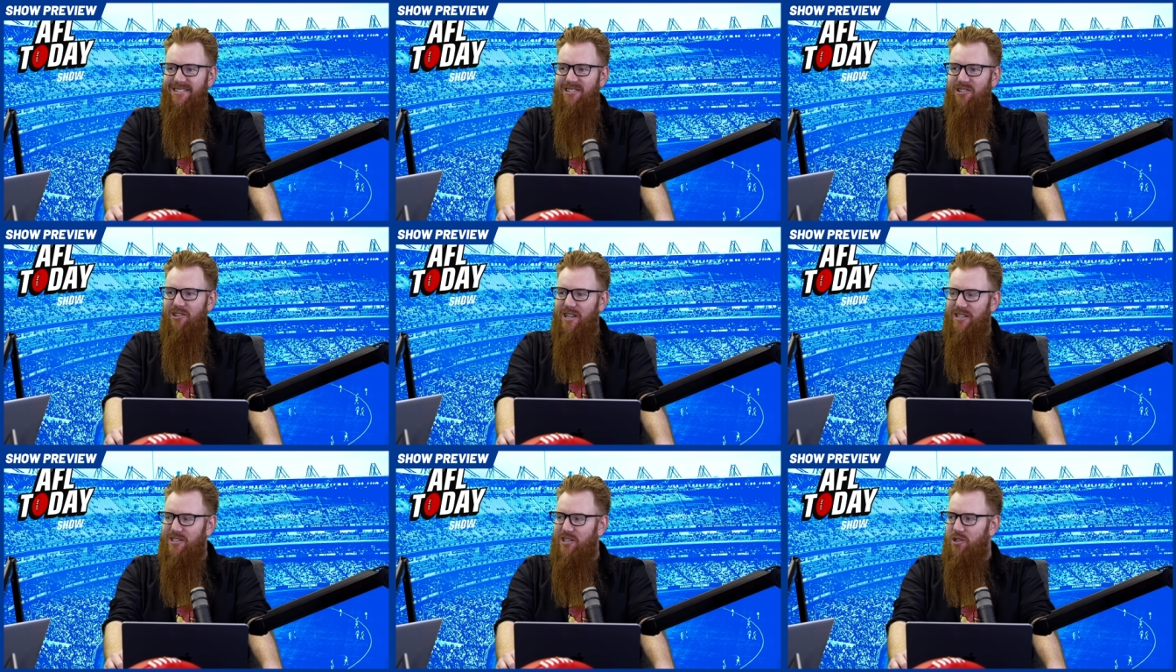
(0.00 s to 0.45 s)

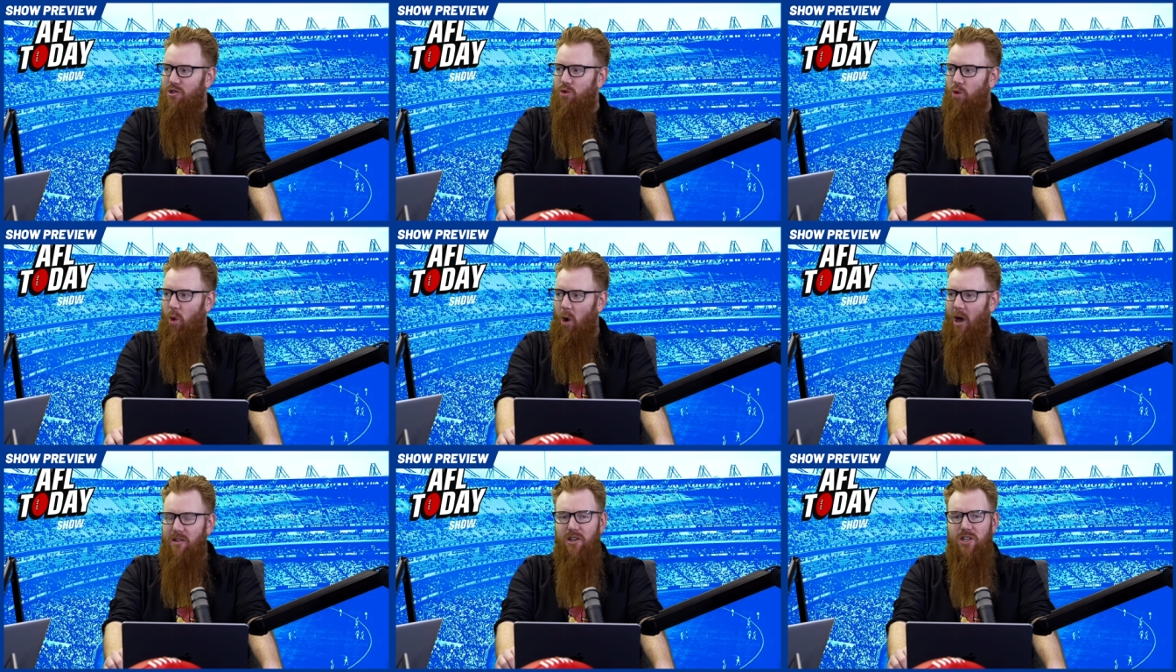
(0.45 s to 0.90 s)
This is
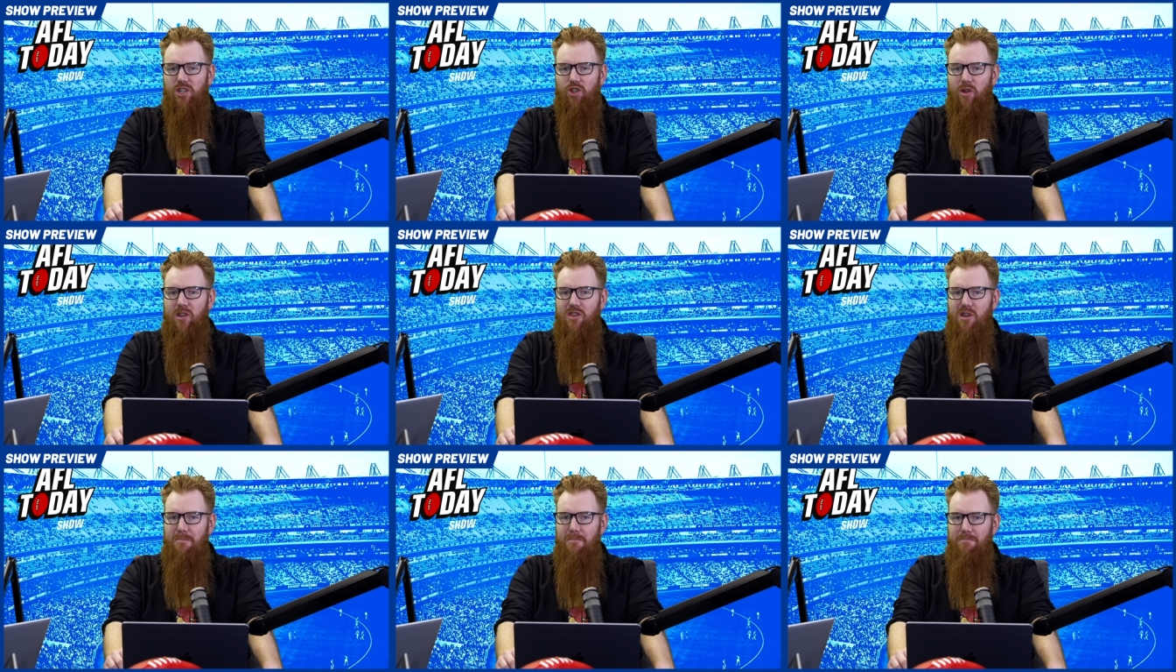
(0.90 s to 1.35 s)
quite
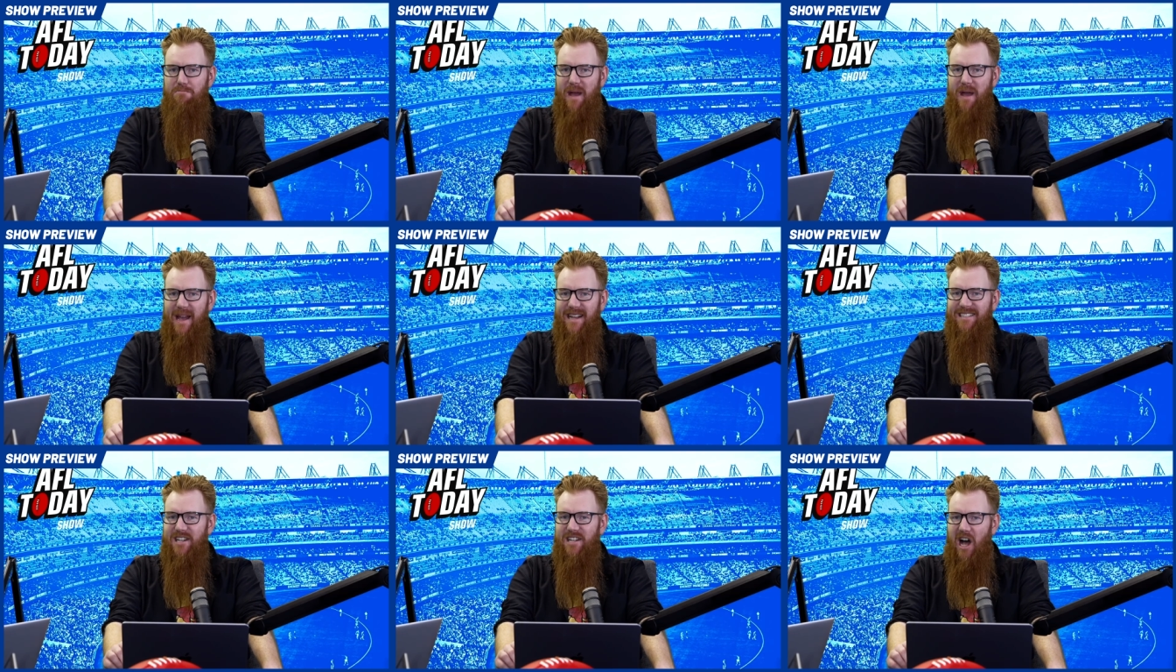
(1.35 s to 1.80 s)
literally the yeah.
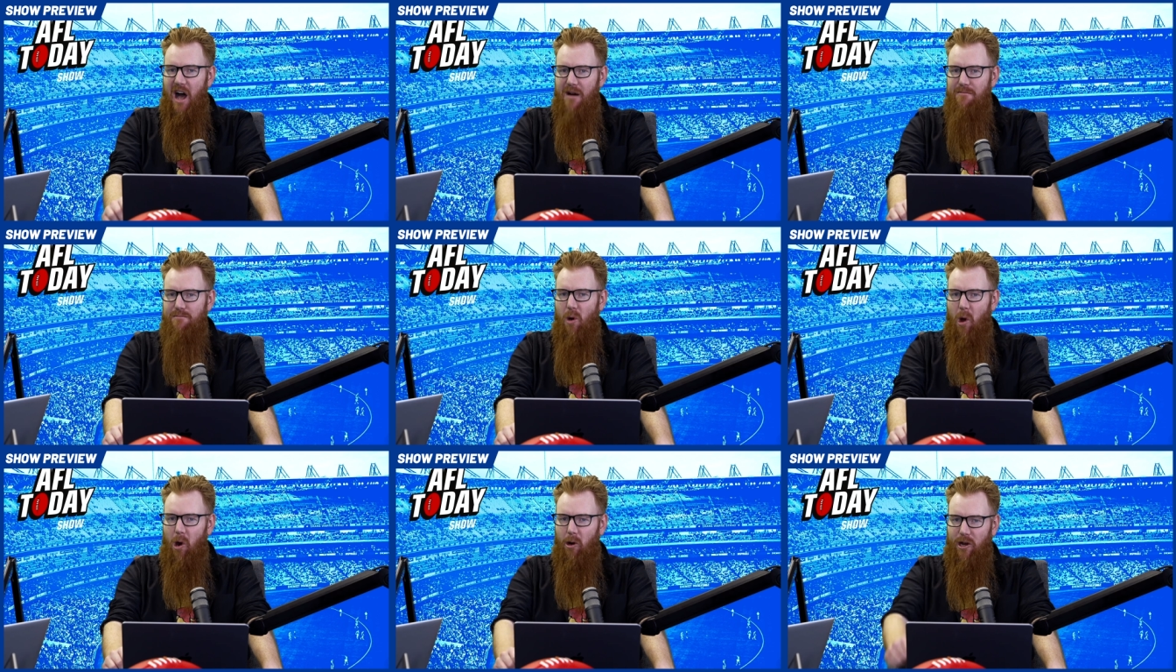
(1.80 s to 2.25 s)
best
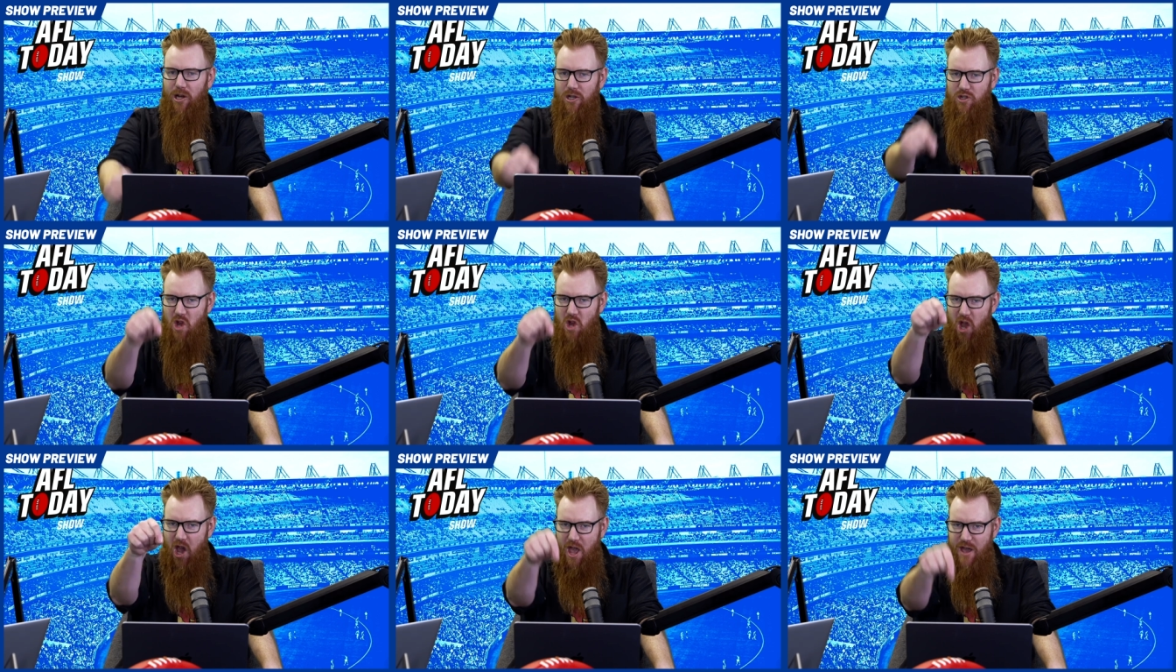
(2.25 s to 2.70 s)
umpiring
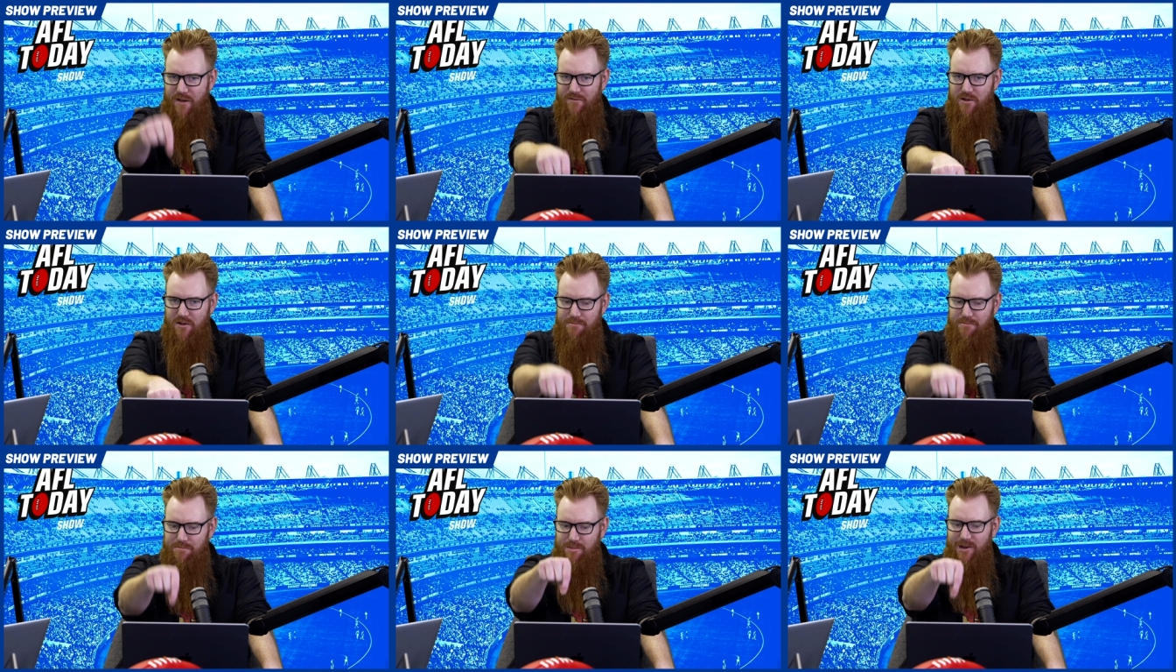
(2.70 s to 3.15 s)
has
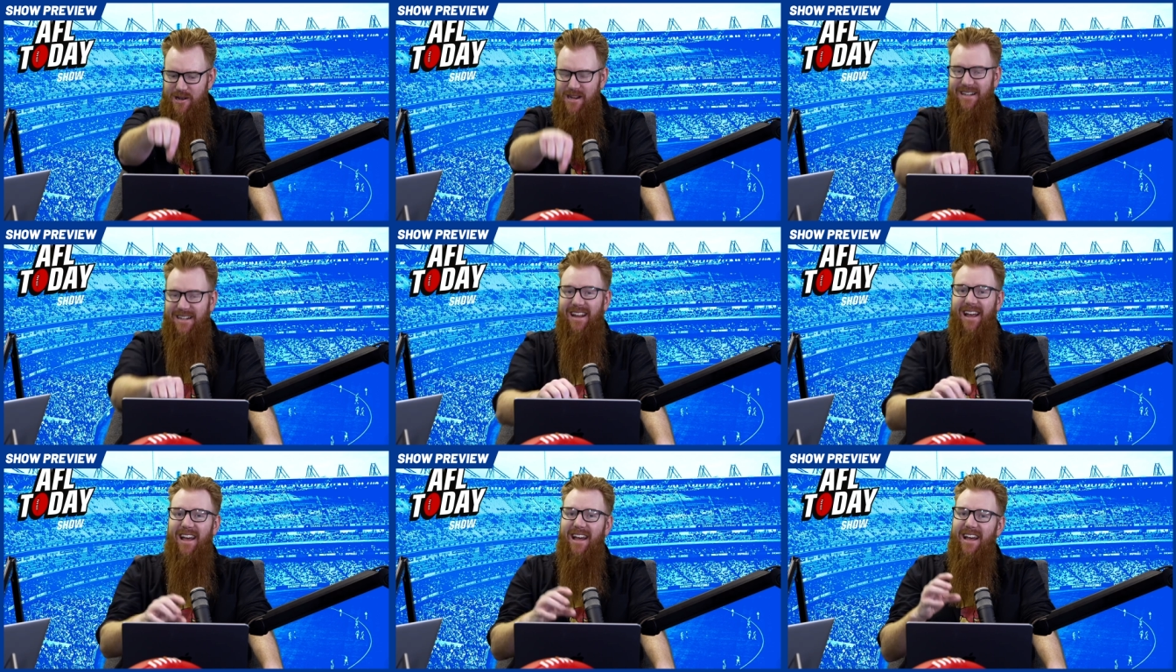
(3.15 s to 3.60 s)
ever
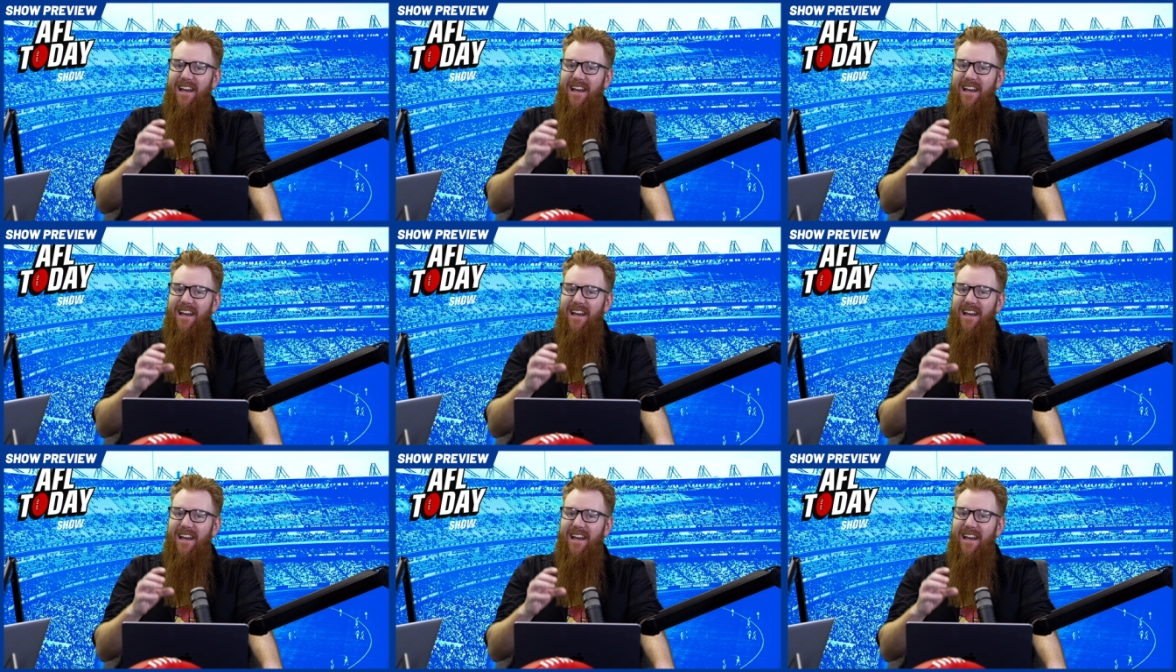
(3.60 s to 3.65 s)
been.